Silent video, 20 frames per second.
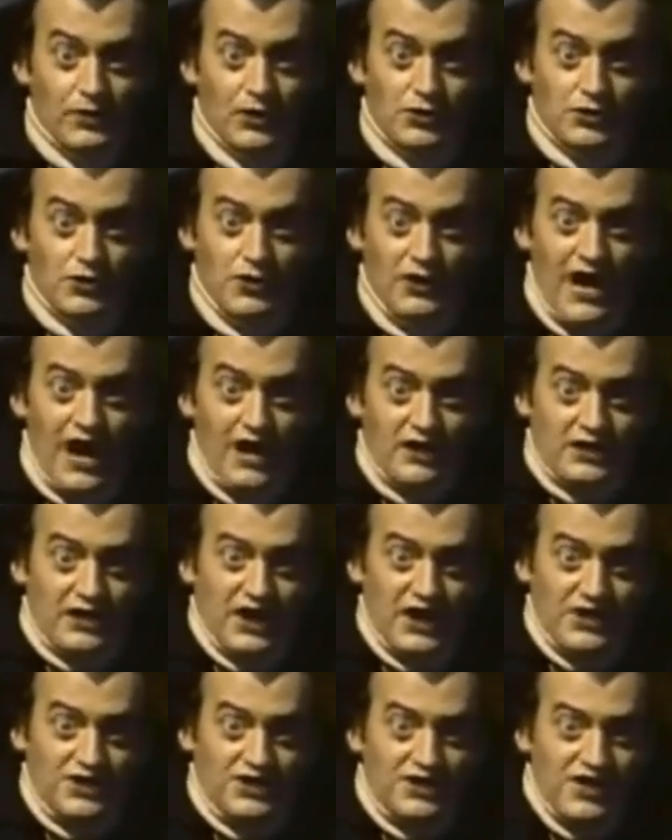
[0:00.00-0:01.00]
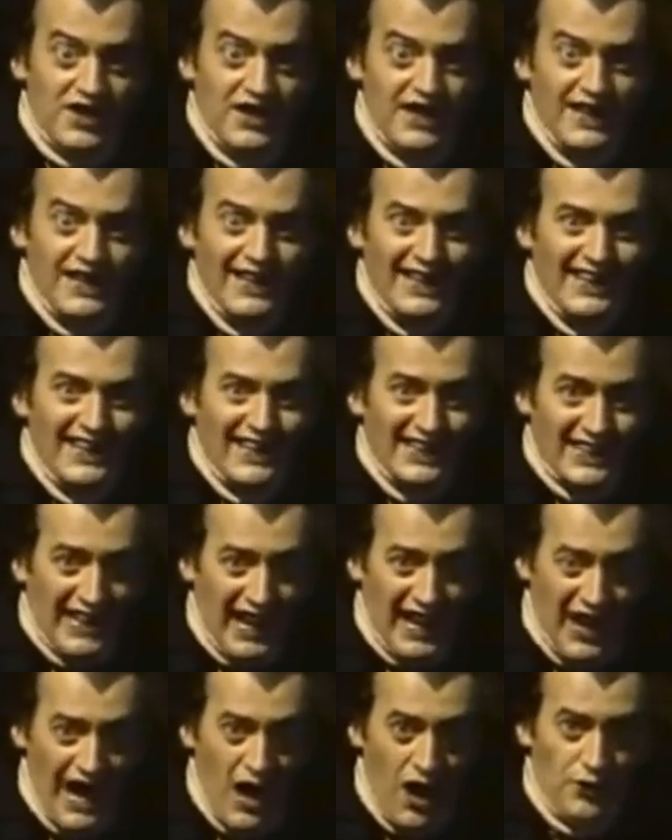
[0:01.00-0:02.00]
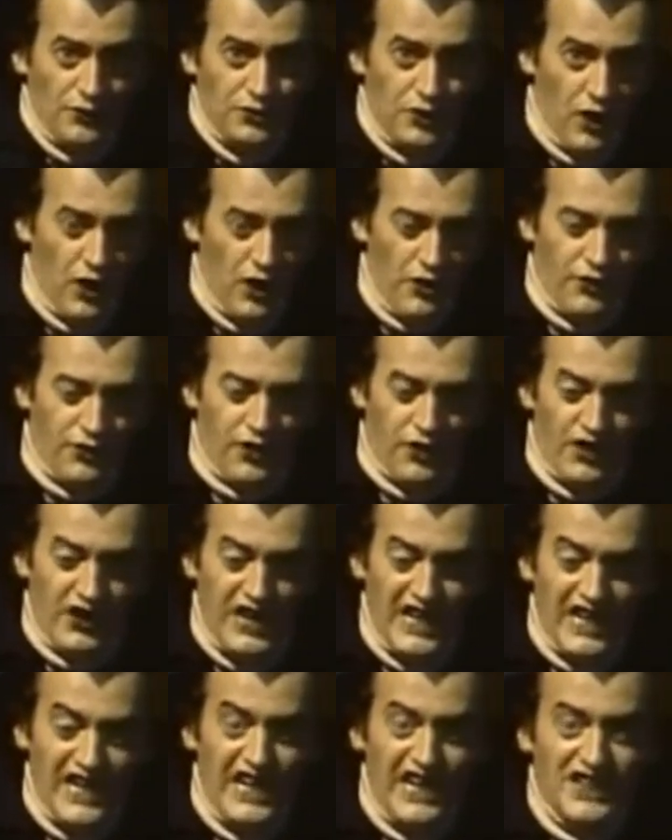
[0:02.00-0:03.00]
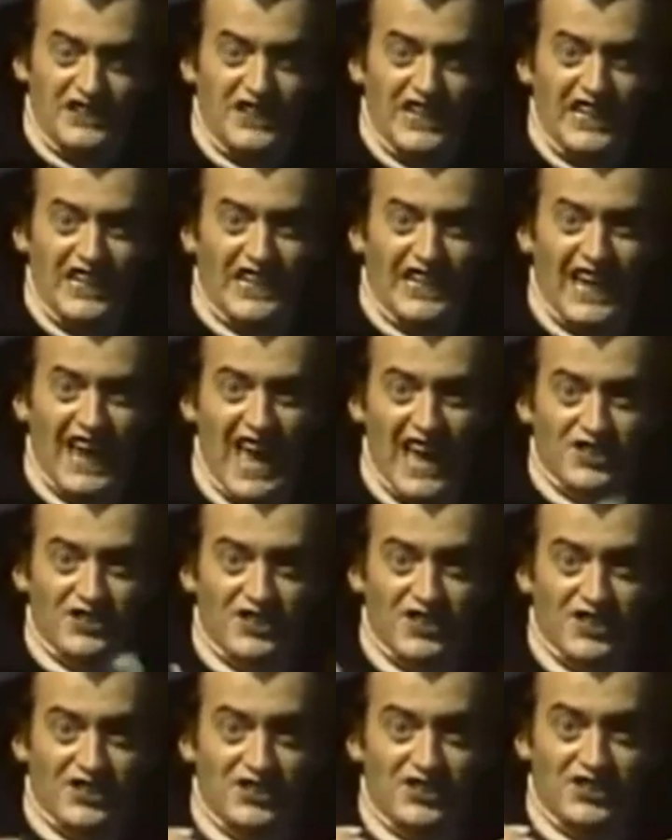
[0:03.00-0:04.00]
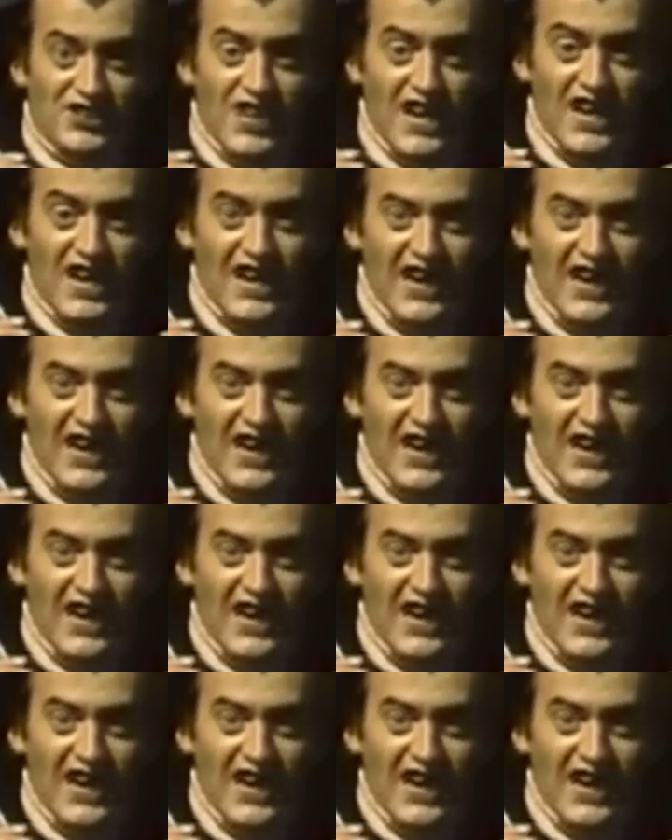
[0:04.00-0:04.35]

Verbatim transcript: So now, kids, get out your three D glasses